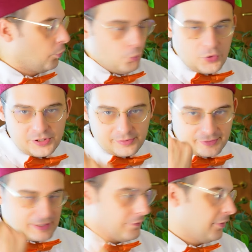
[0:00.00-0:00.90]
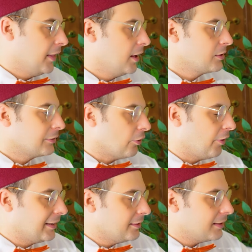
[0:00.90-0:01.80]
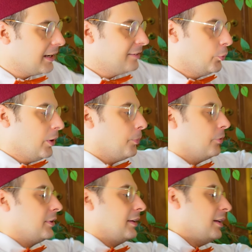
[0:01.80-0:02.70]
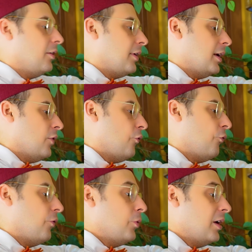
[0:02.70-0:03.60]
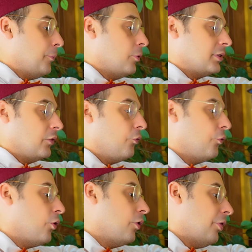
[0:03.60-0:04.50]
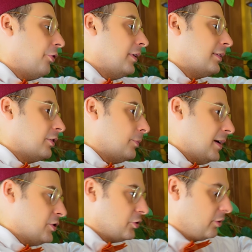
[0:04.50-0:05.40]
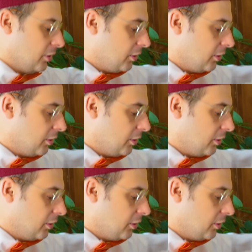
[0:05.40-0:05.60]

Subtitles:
which is a 7th. So in this case we are putting 4/3 suspension.